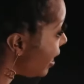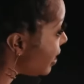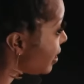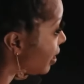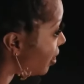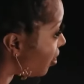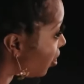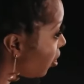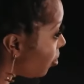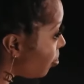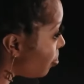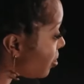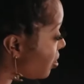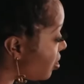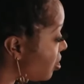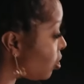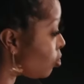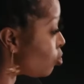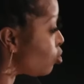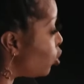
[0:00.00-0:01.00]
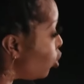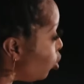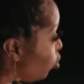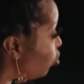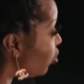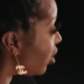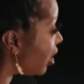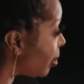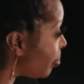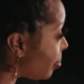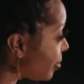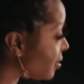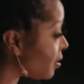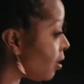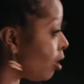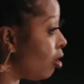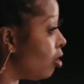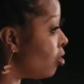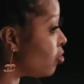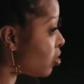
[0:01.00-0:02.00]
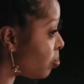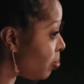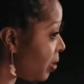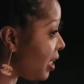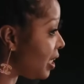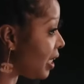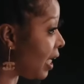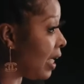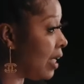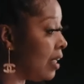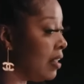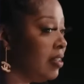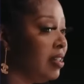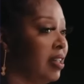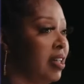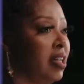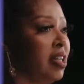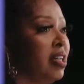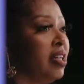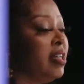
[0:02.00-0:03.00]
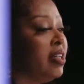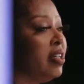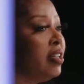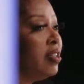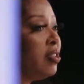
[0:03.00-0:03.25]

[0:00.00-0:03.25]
as though they had been let down. It became clear over